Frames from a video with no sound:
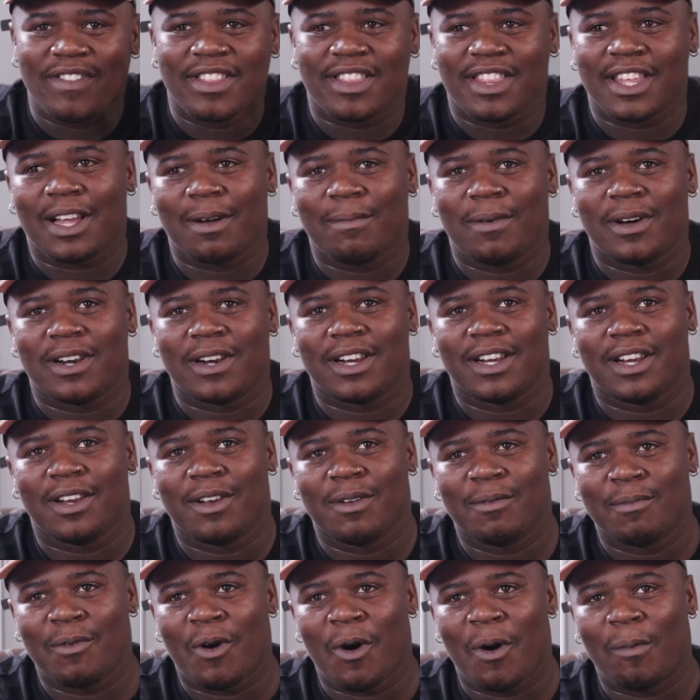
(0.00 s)
think about it
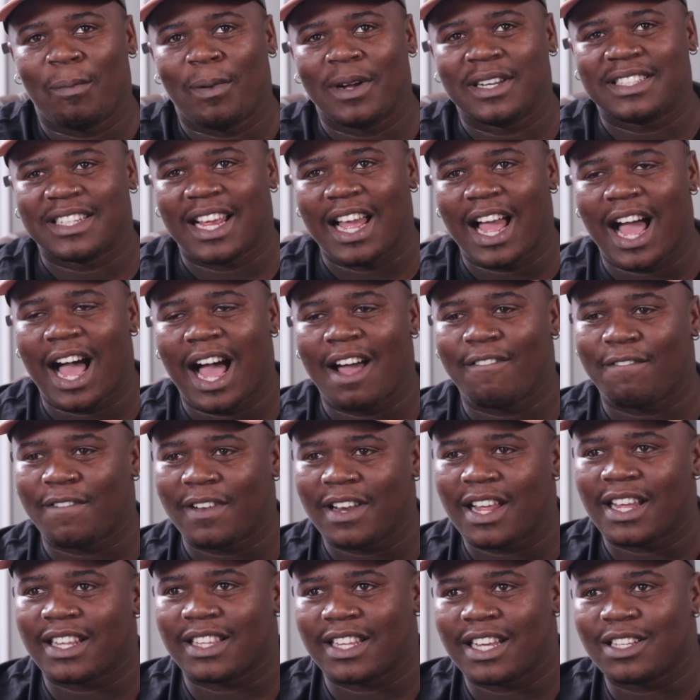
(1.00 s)
anymore. But yeah, I feel
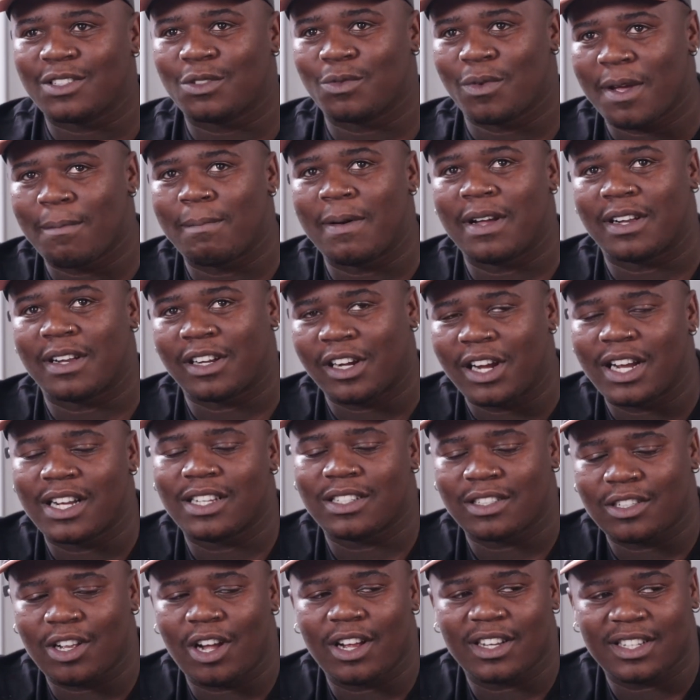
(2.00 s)
like that's where my career
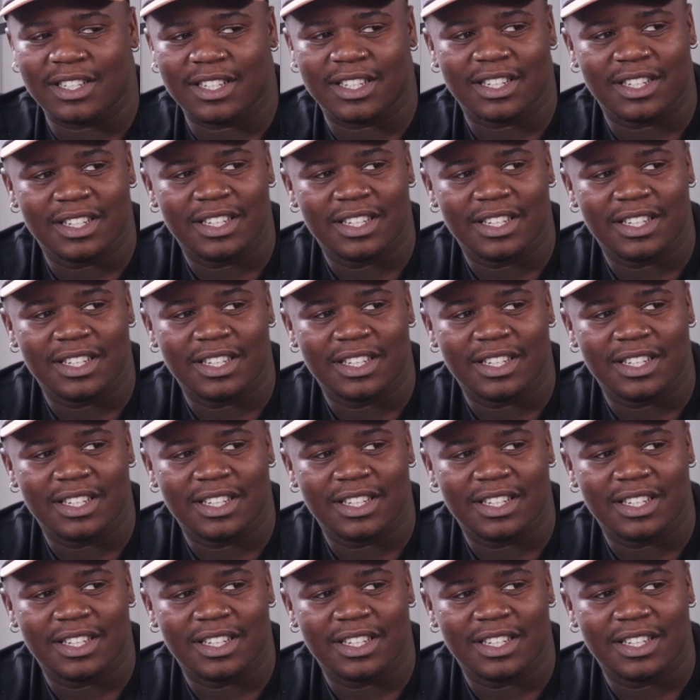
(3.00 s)
started.